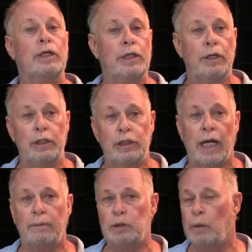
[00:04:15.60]
until you
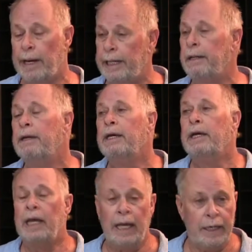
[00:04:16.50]
stop sweating,
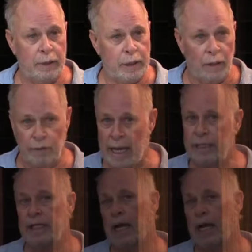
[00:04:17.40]
and until that